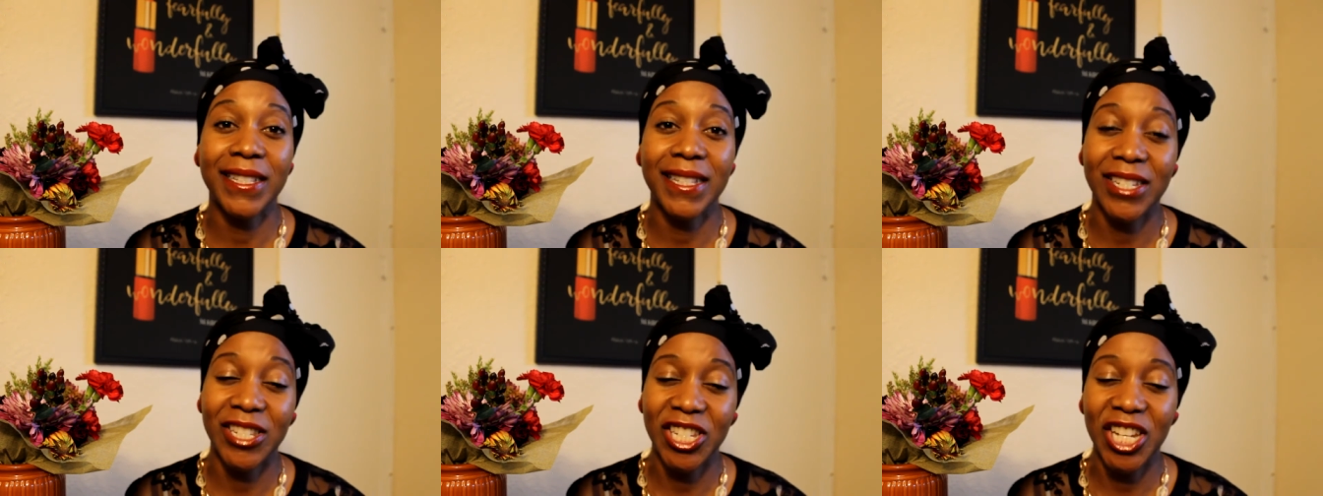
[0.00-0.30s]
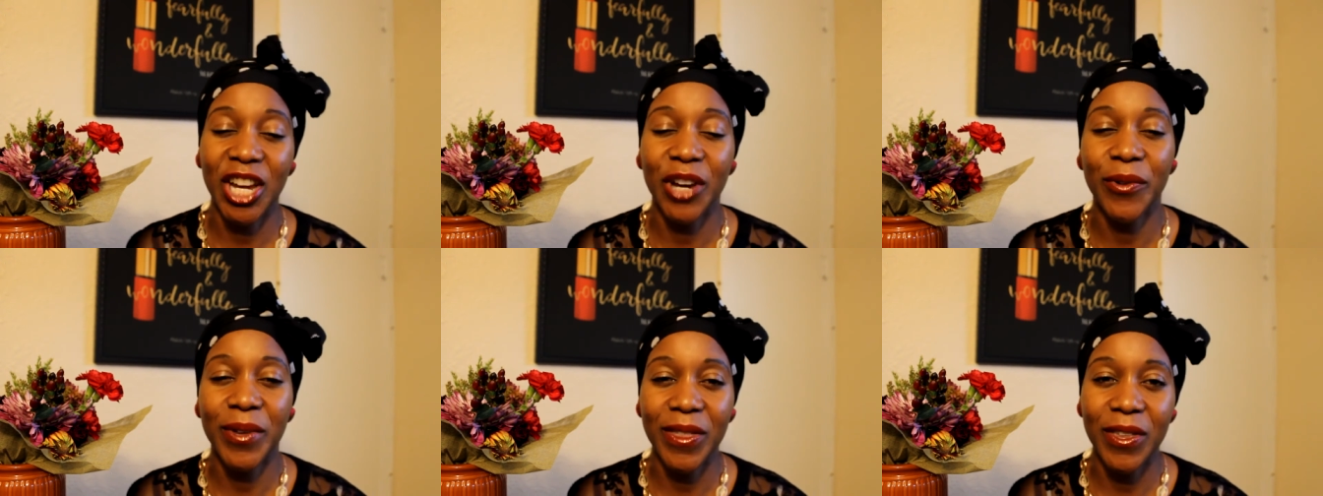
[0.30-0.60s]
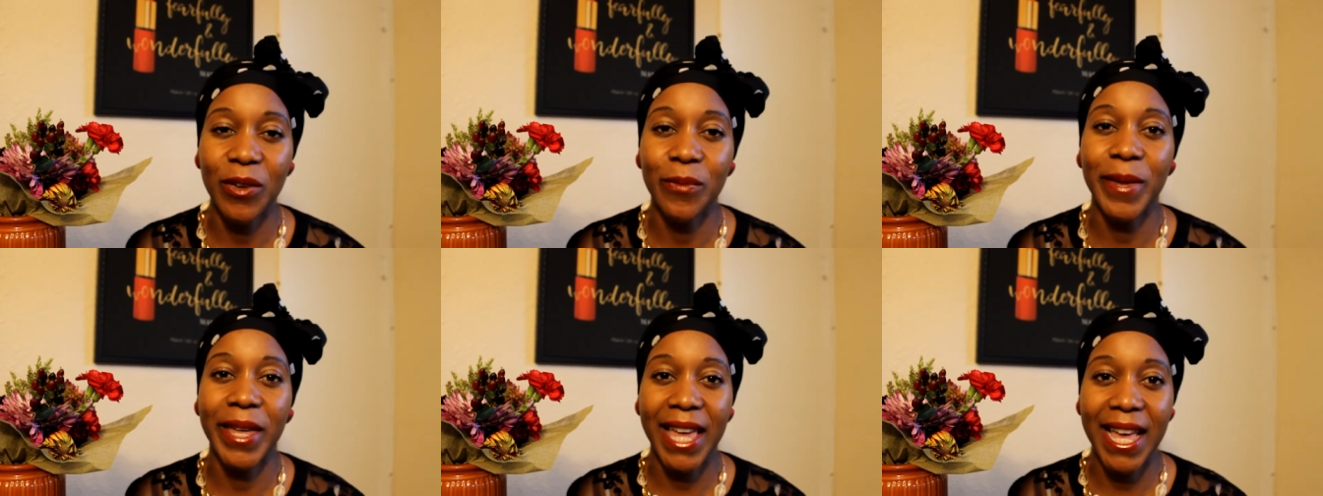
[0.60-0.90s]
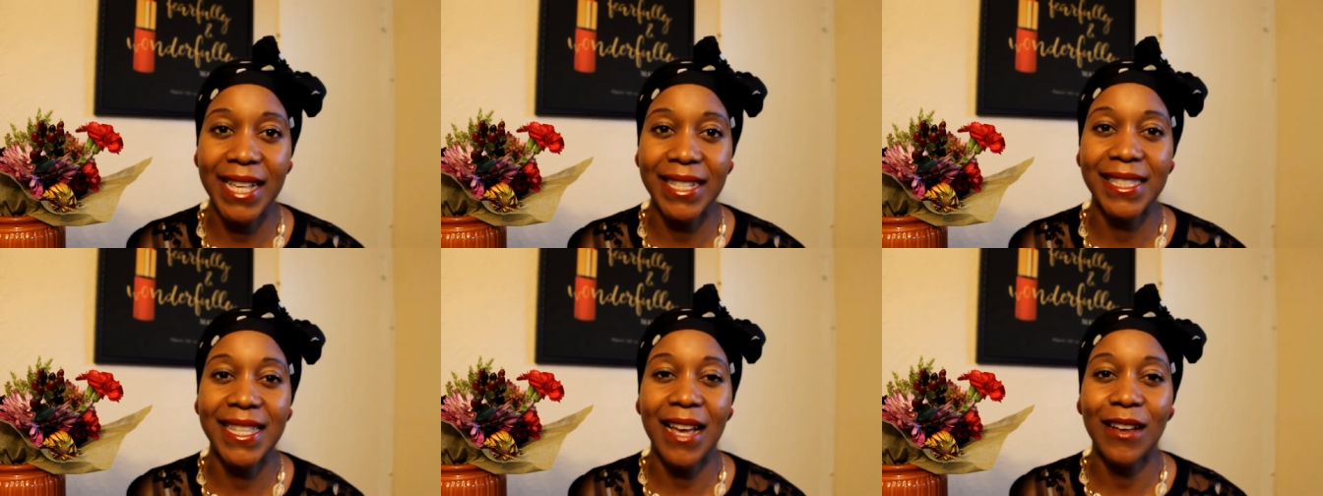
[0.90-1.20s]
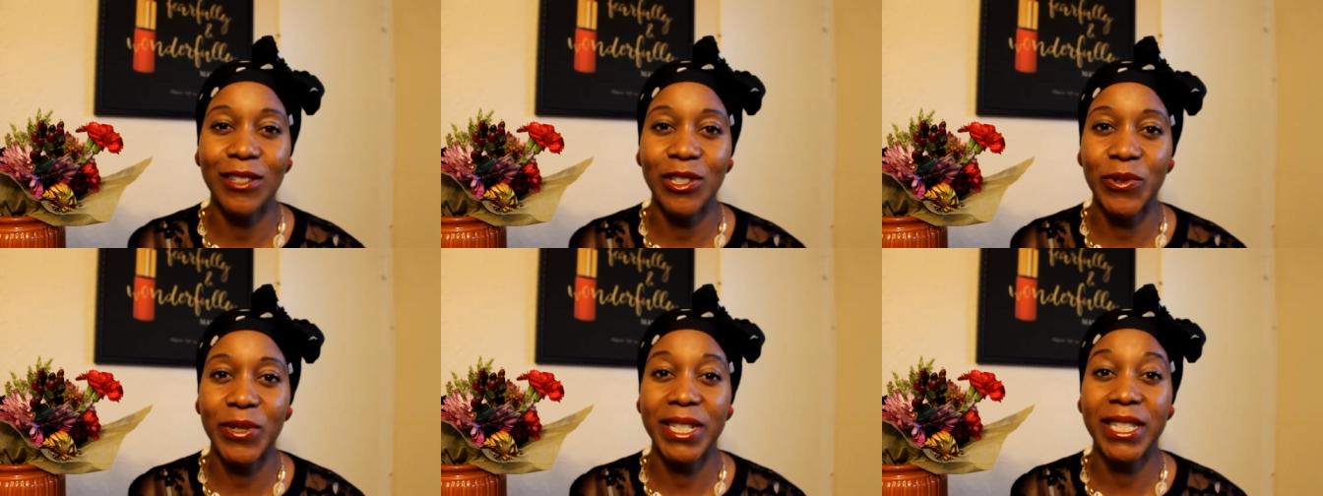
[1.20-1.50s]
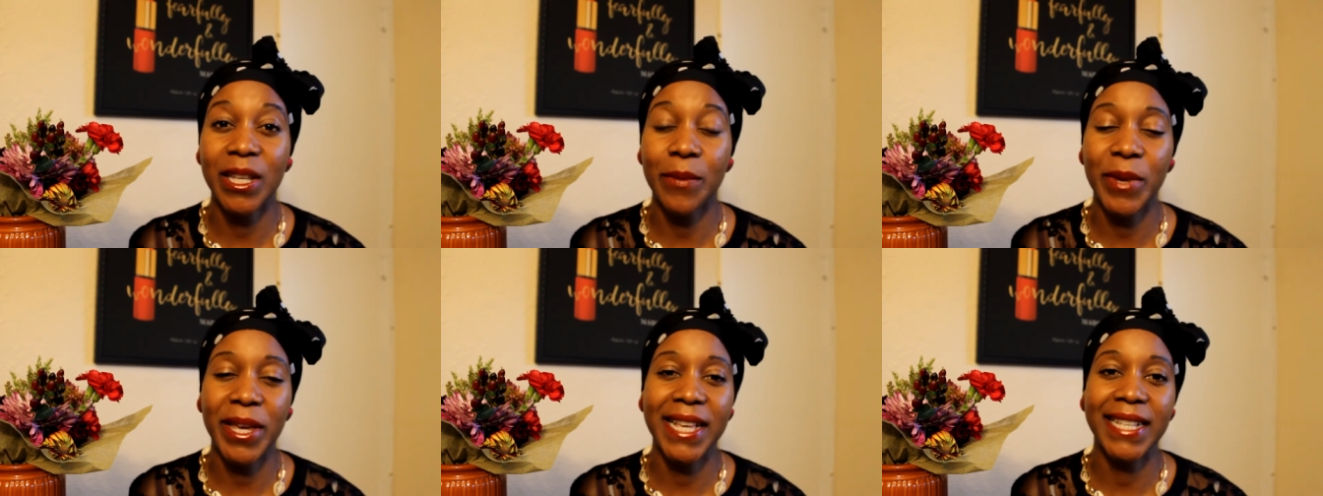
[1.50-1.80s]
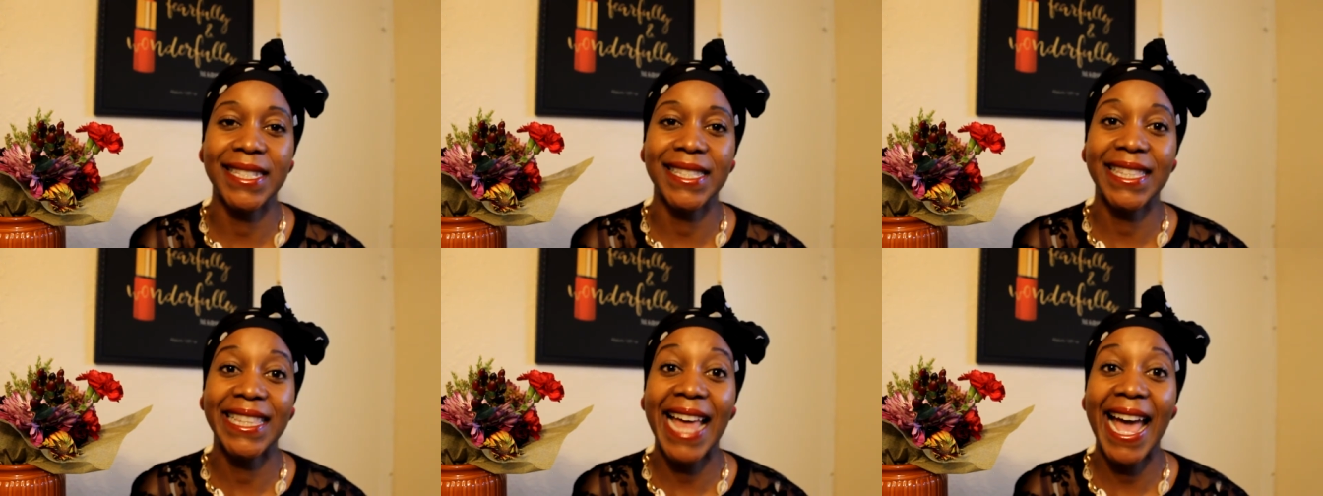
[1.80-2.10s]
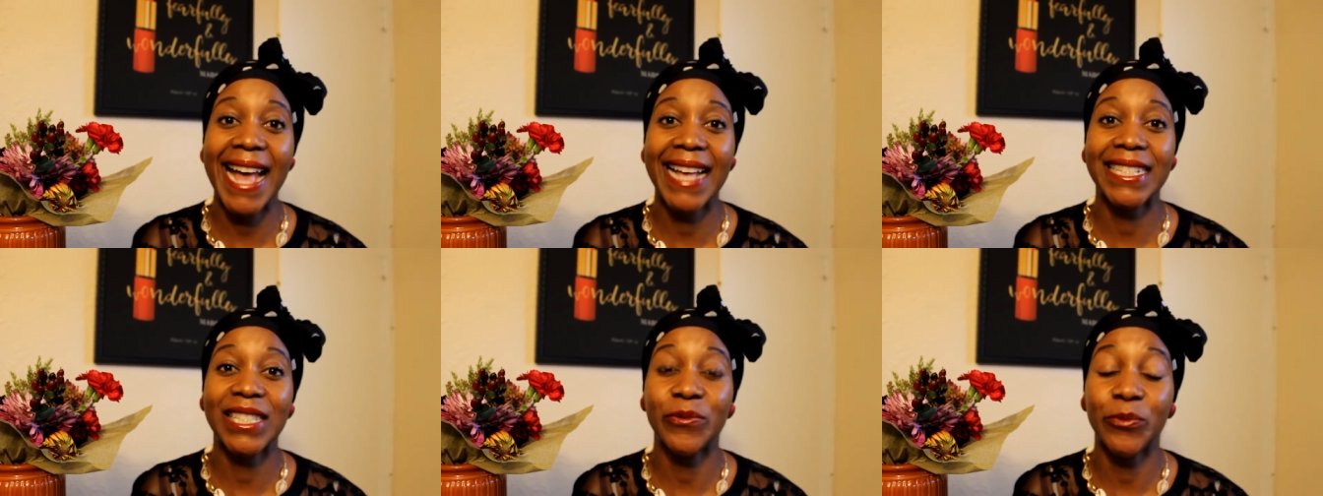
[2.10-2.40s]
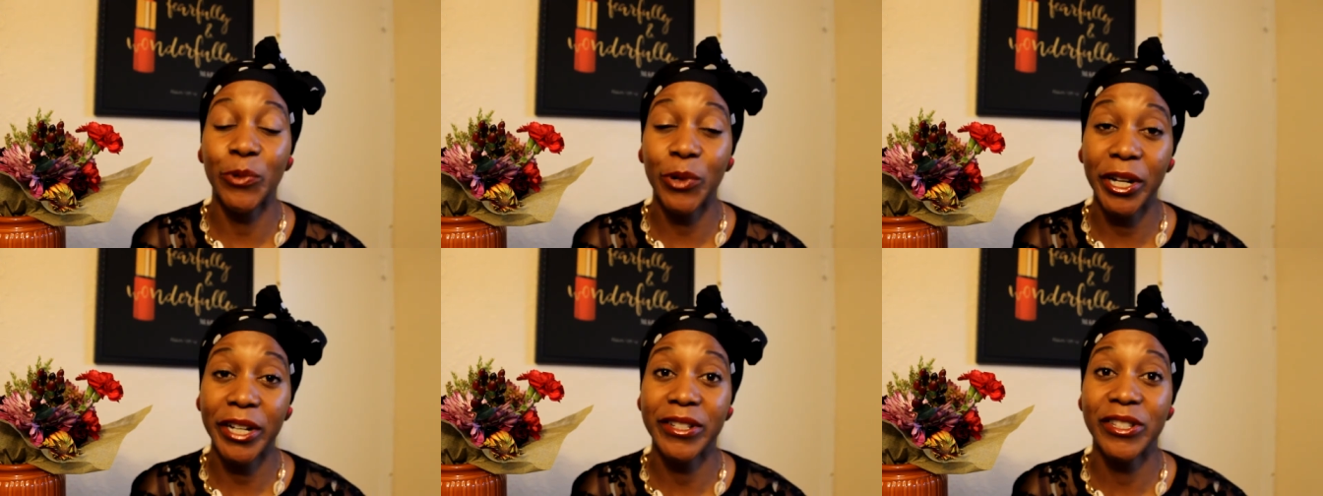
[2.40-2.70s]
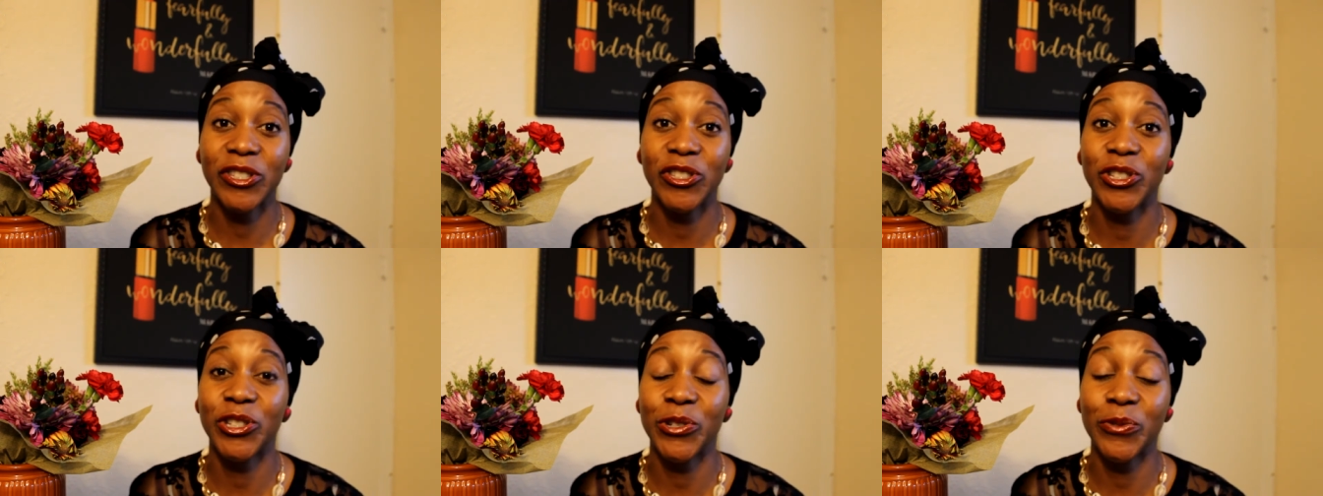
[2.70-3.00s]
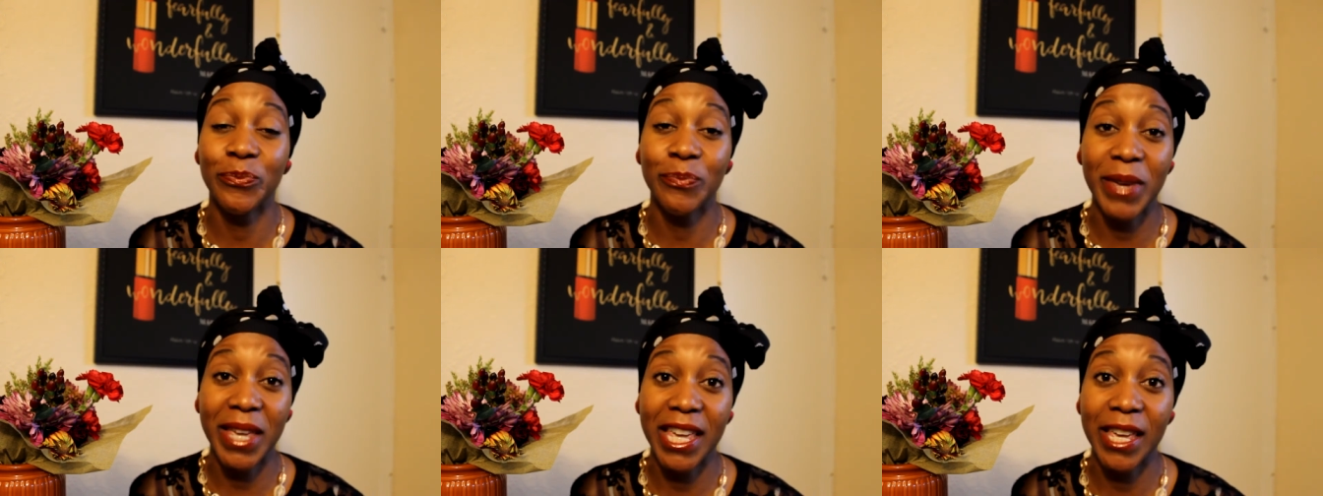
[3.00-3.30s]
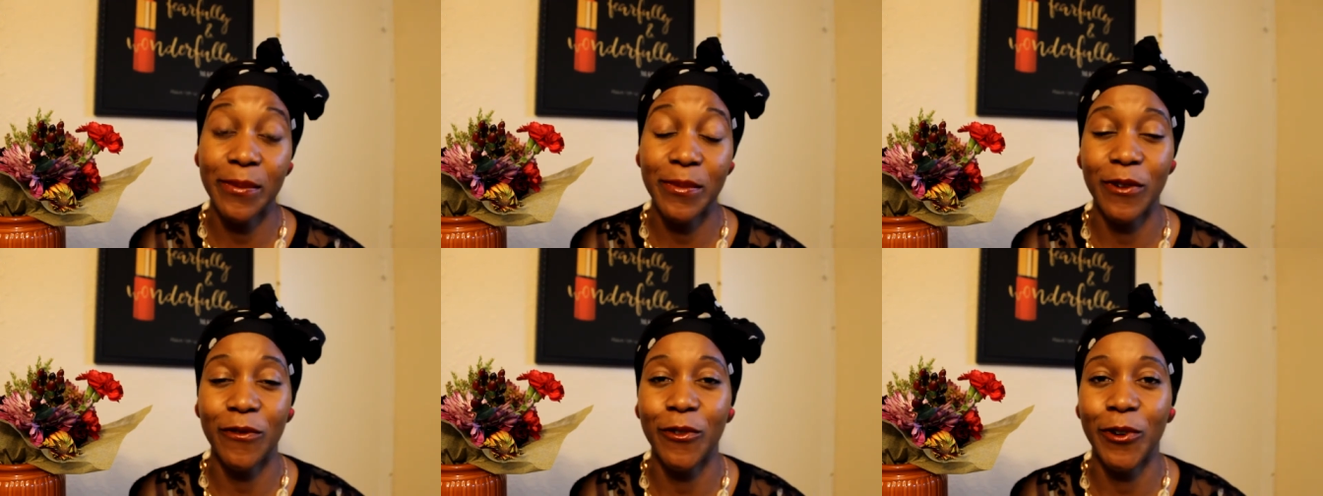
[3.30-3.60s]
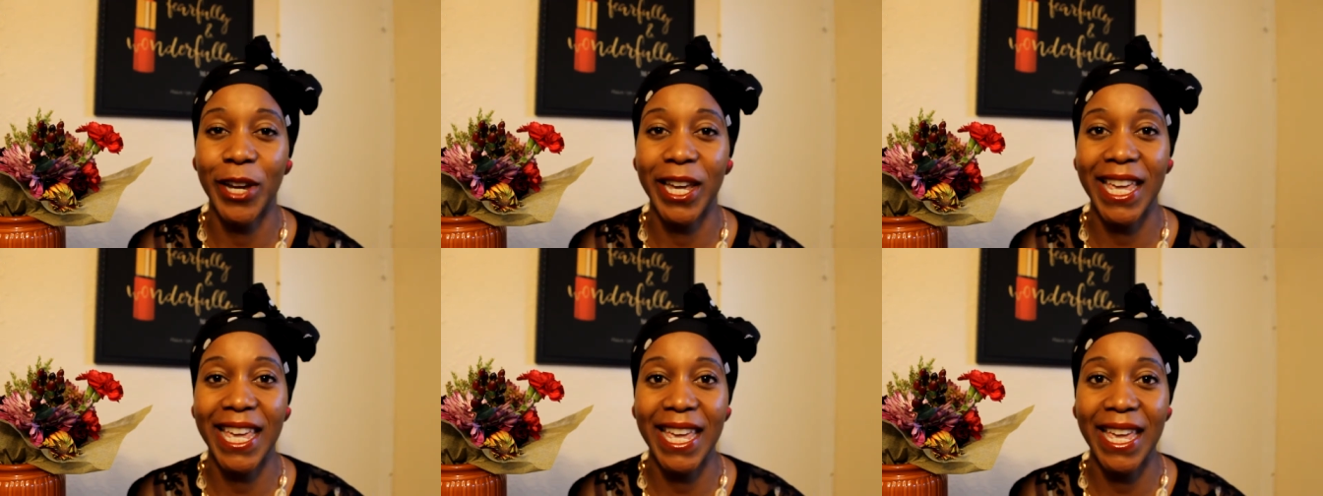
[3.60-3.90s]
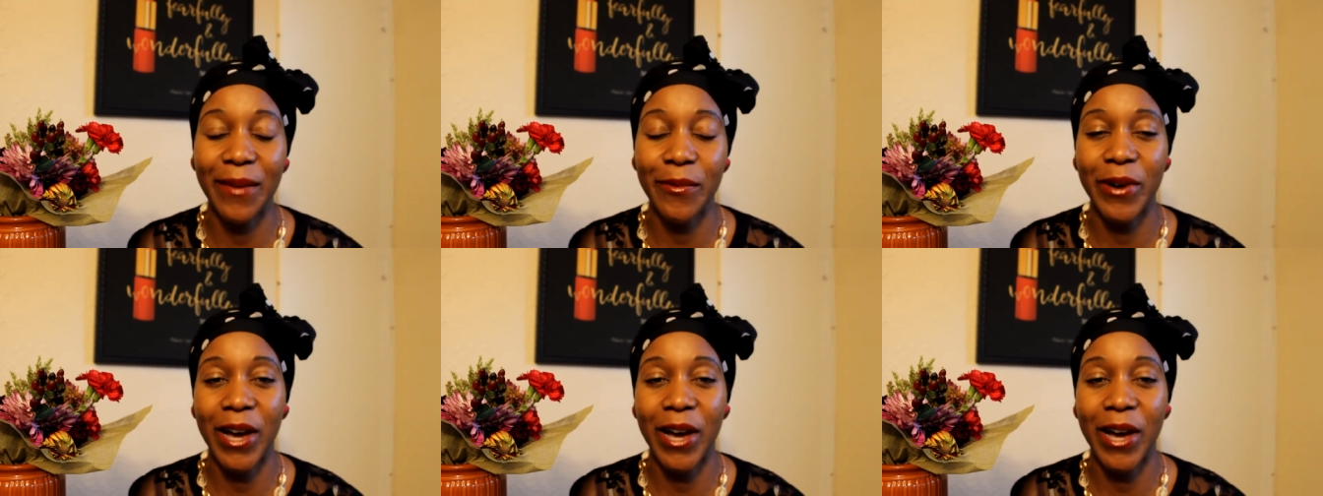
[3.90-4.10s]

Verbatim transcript: to share with you because those were some of his last words to me before he